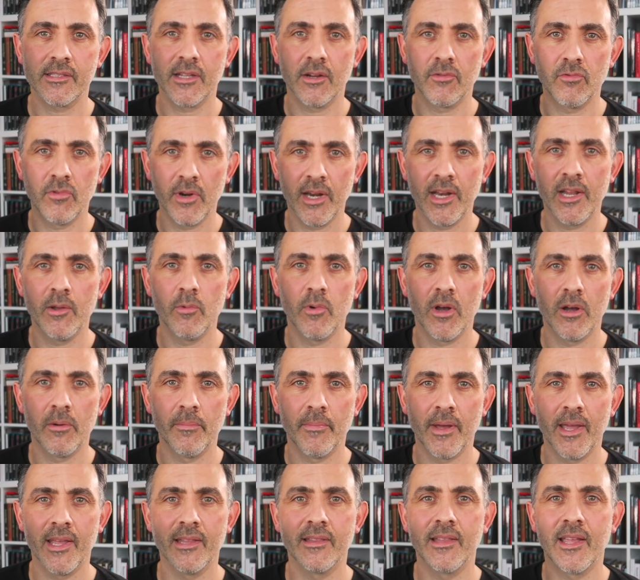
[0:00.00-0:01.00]
They're really well
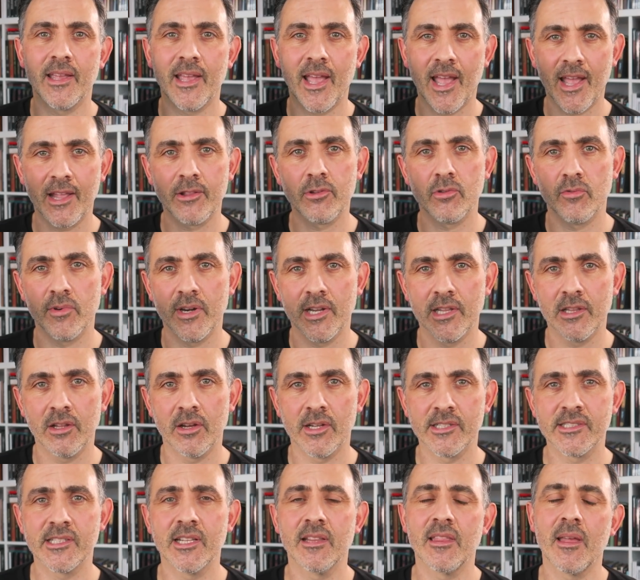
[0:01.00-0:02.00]
made. They handle really
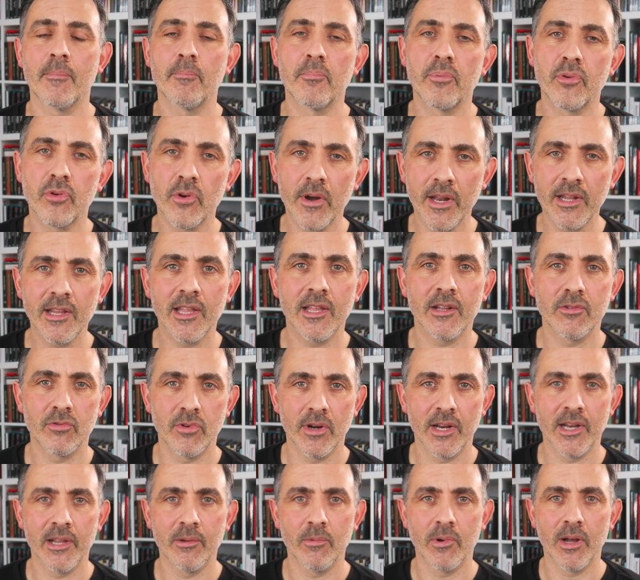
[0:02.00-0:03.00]
nicely. They're printed
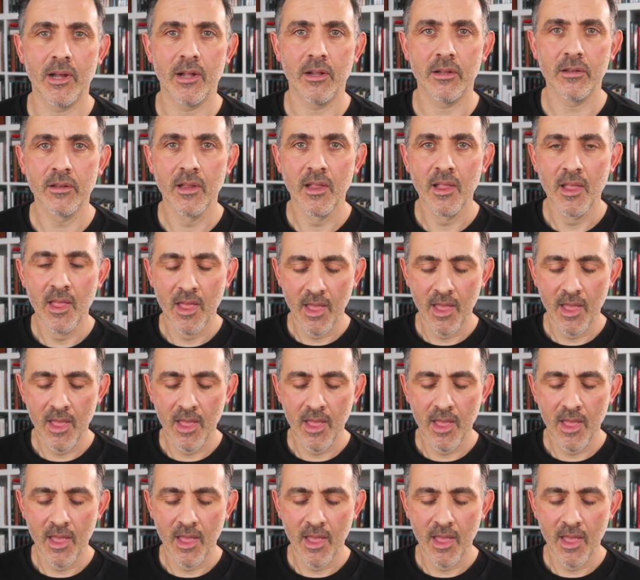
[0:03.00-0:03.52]
really well.